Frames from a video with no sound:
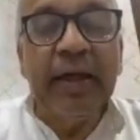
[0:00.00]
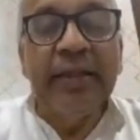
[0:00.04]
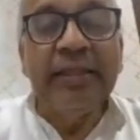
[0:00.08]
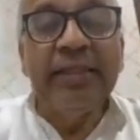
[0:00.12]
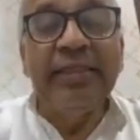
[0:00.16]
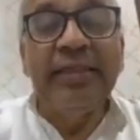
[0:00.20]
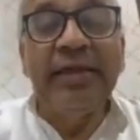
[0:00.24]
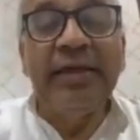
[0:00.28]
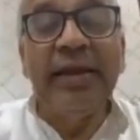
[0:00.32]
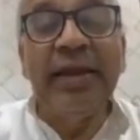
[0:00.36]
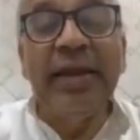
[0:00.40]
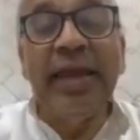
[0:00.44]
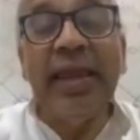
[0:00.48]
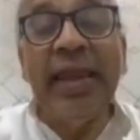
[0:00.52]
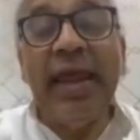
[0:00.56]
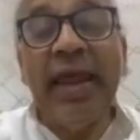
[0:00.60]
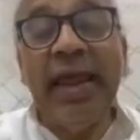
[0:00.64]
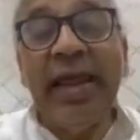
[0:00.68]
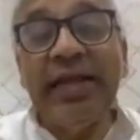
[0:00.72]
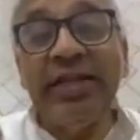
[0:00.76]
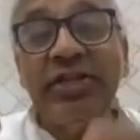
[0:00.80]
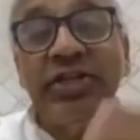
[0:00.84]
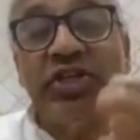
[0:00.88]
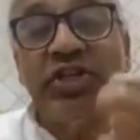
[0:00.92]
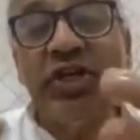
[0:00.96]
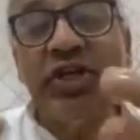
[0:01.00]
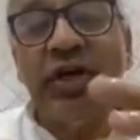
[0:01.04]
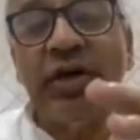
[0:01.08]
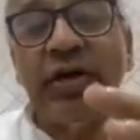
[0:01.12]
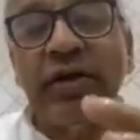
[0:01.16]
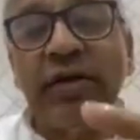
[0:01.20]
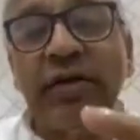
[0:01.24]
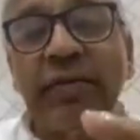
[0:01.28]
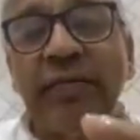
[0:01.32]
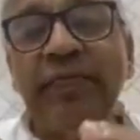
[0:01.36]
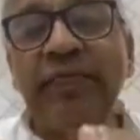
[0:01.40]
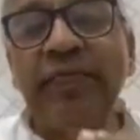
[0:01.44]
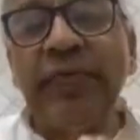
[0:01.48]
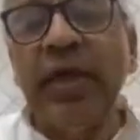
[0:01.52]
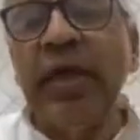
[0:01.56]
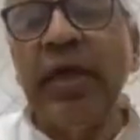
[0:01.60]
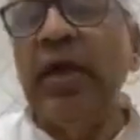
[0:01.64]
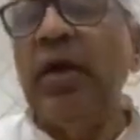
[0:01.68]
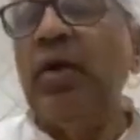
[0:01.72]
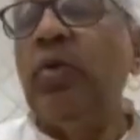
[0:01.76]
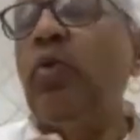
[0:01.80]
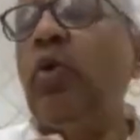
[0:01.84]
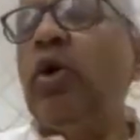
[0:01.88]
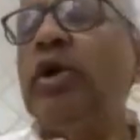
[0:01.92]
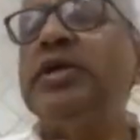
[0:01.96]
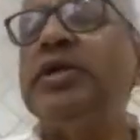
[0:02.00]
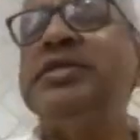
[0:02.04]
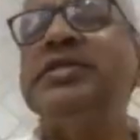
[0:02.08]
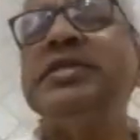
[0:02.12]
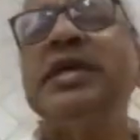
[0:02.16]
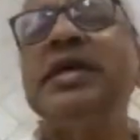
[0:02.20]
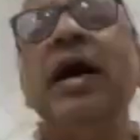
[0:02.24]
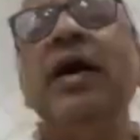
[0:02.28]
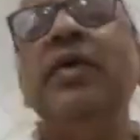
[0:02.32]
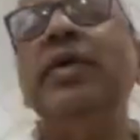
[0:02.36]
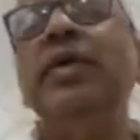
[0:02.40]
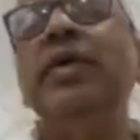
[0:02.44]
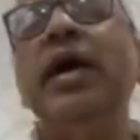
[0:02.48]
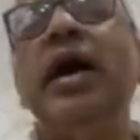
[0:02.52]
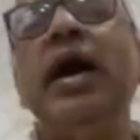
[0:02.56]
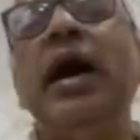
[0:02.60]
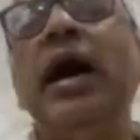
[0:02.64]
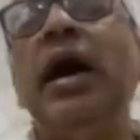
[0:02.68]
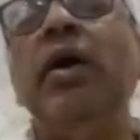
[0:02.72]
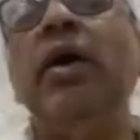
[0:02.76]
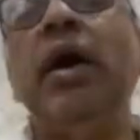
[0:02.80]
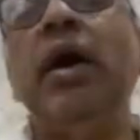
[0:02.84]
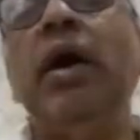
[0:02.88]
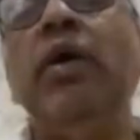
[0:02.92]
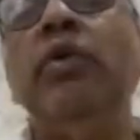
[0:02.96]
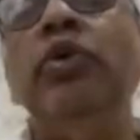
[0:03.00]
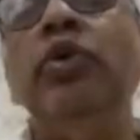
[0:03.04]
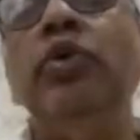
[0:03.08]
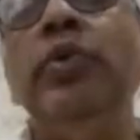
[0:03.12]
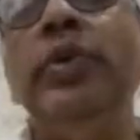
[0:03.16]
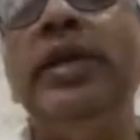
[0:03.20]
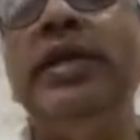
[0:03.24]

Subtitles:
The nature. What is our, how do we